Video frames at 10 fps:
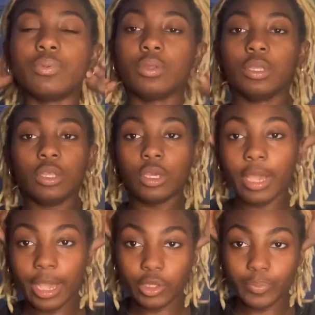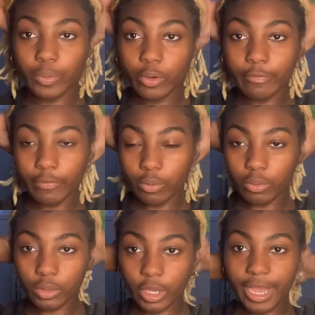your hair is beautiful.
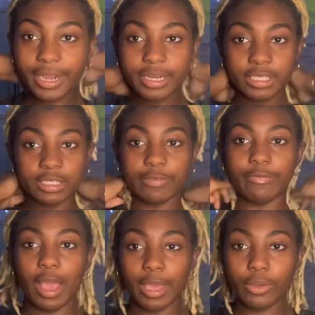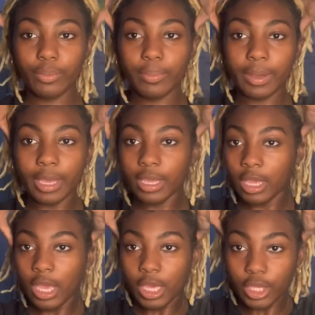Your hair doesn't defy you, but
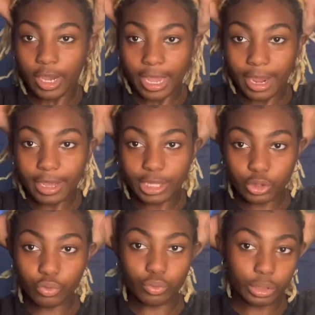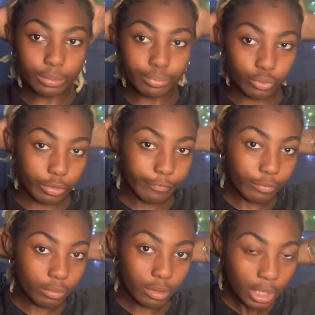your hair is truly
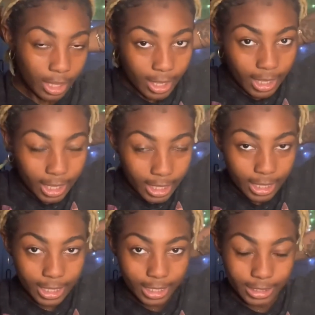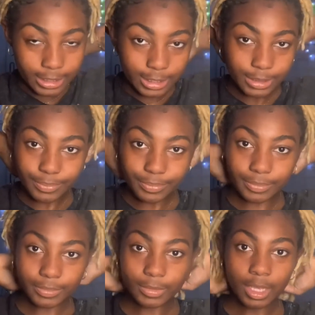beautiful, and
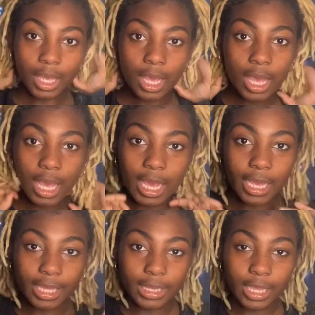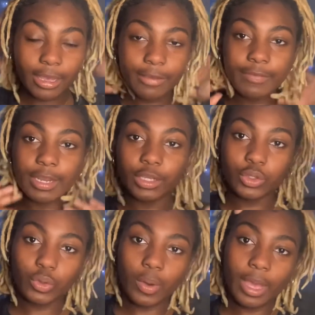I love and
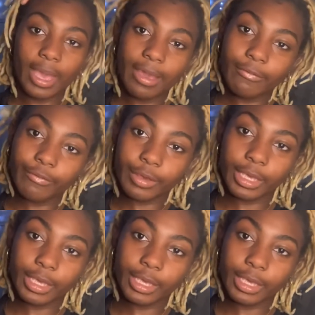enjoy every